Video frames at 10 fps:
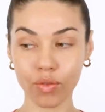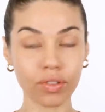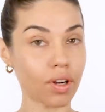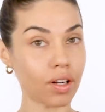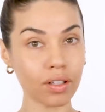
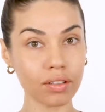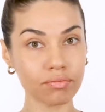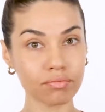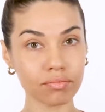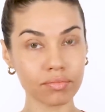overall,
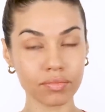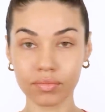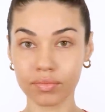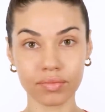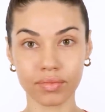
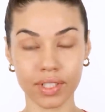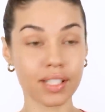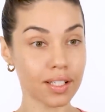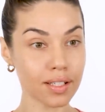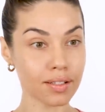
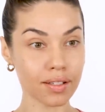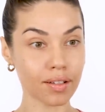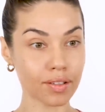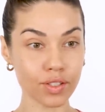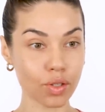this is
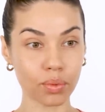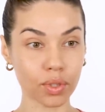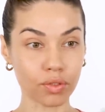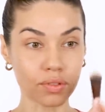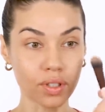so
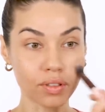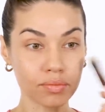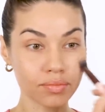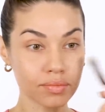beautiful.